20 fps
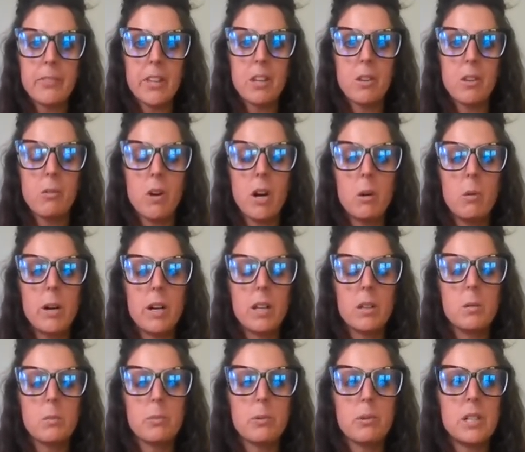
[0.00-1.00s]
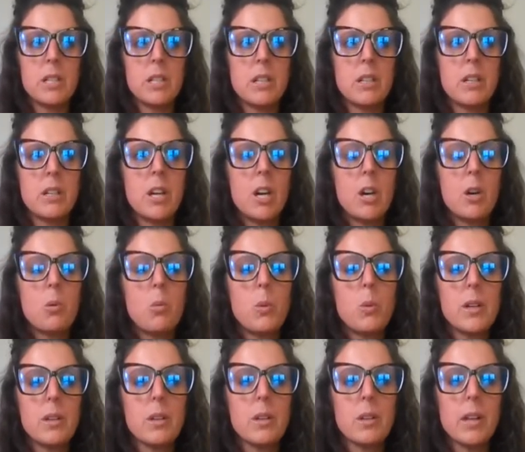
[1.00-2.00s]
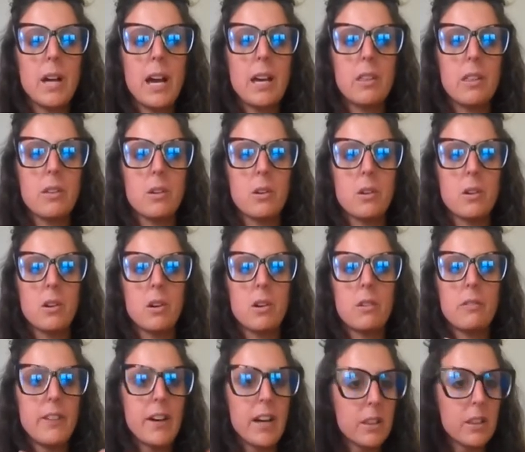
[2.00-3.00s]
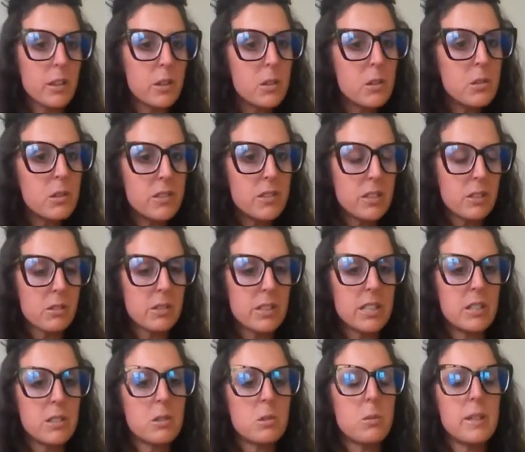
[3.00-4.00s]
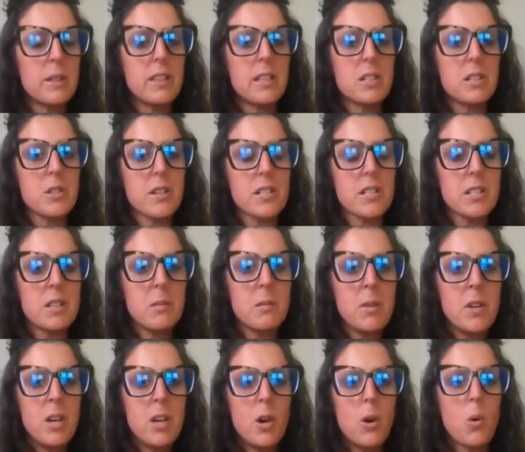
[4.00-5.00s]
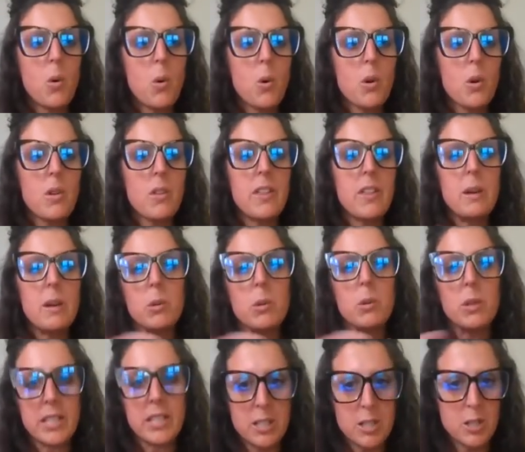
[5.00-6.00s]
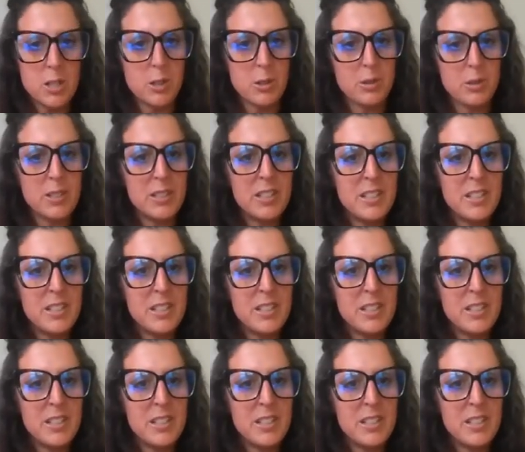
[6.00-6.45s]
the Rottweiler breed will either follow their leader when they trust them, or they will lead you.